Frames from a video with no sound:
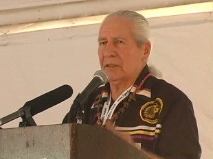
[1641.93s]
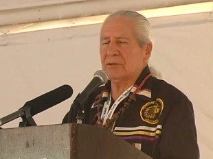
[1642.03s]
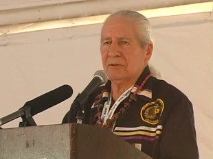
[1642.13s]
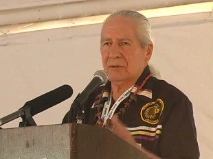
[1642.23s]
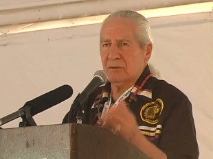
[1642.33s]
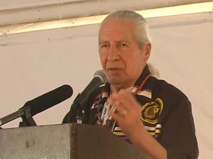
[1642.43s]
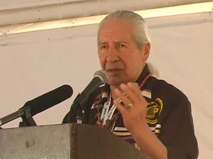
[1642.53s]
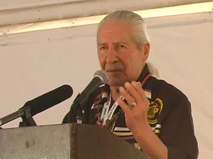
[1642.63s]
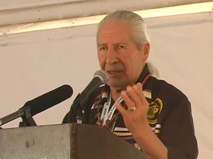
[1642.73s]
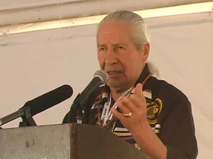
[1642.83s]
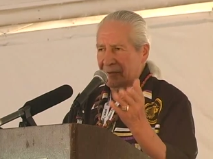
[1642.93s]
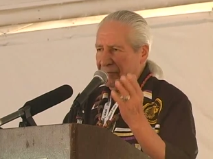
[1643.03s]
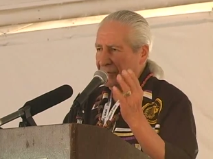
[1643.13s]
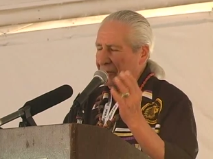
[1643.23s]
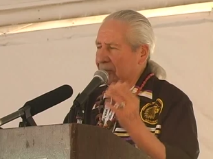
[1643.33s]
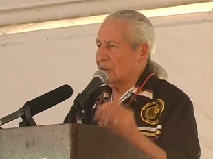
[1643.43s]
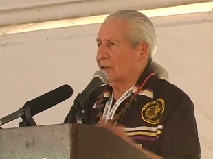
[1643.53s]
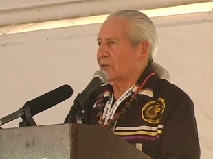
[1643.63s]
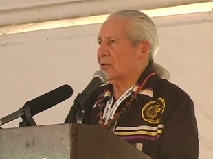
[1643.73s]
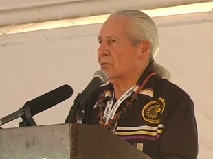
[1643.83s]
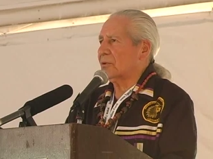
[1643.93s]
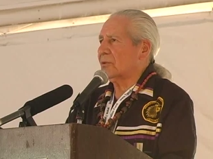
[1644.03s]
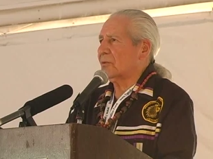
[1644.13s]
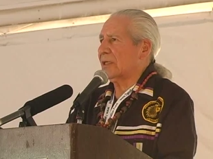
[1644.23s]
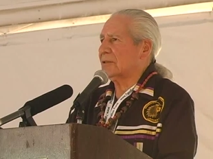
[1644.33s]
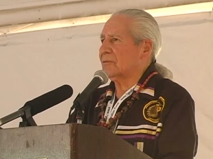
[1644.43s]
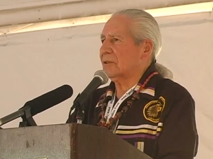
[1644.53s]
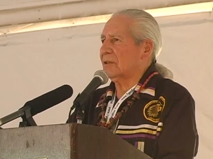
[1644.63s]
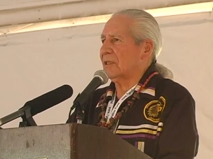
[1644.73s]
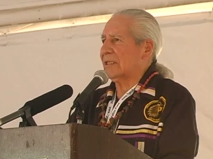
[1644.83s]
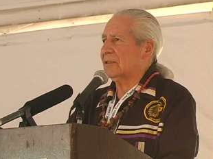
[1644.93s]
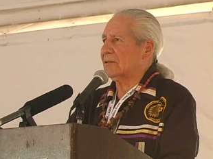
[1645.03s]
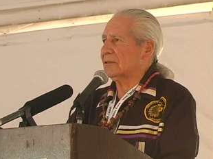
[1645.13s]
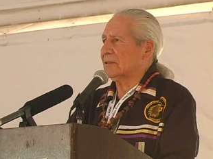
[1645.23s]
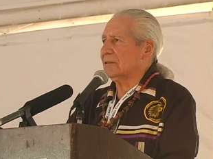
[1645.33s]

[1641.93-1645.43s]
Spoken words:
and so you want to be careful who you raise for your leaders.